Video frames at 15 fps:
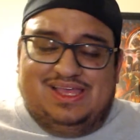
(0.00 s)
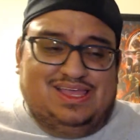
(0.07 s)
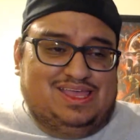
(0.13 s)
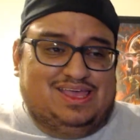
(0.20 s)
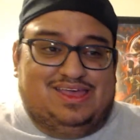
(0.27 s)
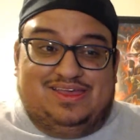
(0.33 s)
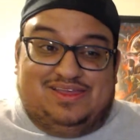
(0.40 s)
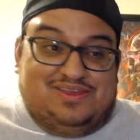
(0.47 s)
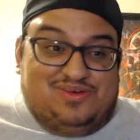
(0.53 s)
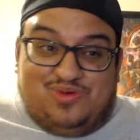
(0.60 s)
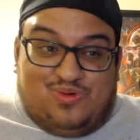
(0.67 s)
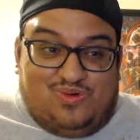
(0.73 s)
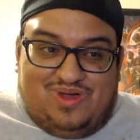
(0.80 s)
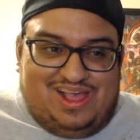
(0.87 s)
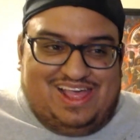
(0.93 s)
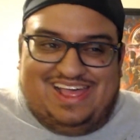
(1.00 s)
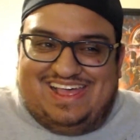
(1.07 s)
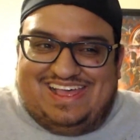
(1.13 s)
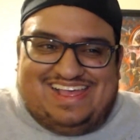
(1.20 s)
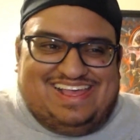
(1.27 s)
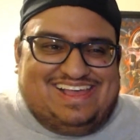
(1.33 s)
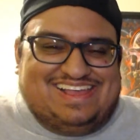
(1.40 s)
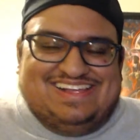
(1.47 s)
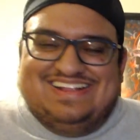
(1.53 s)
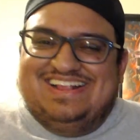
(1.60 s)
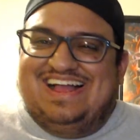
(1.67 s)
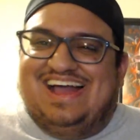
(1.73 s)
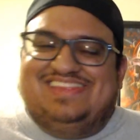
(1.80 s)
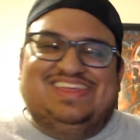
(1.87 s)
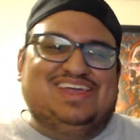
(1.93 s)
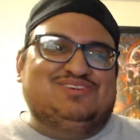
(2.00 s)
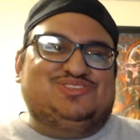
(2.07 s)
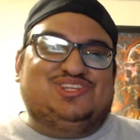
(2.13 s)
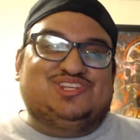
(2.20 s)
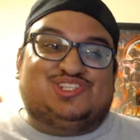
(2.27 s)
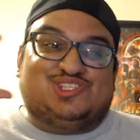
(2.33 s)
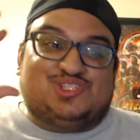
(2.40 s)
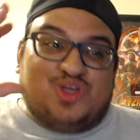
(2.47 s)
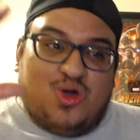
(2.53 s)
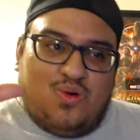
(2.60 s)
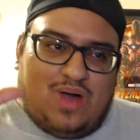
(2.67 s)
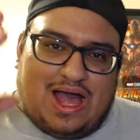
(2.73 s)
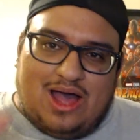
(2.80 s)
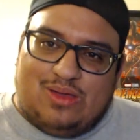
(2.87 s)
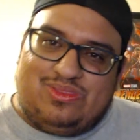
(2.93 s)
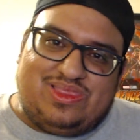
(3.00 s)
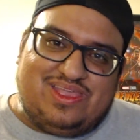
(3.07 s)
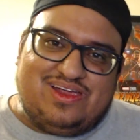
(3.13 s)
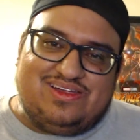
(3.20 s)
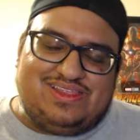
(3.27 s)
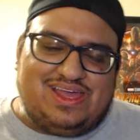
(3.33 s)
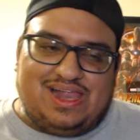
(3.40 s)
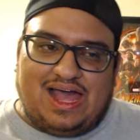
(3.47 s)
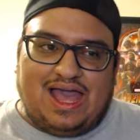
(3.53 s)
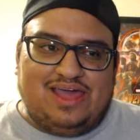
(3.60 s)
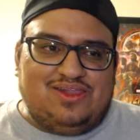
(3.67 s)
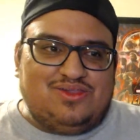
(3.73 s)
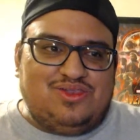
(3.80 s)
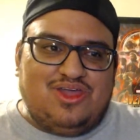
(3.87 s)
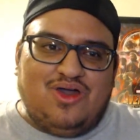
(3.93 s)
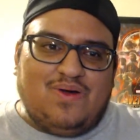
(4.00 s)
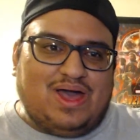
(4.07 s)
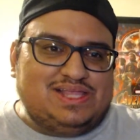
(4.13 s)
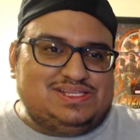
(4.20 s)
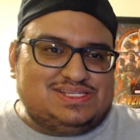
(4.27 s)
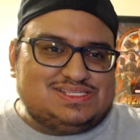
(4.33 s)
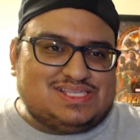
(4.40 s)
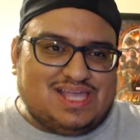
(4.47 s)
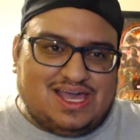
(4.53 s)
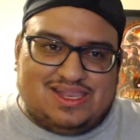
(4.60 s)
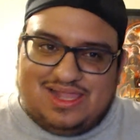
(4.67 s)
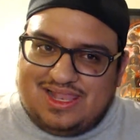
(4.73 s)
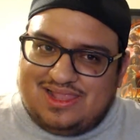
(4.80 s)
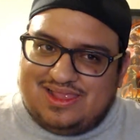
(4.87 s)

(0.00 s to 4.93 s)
I think it was just so out there that I don't know. I just kind of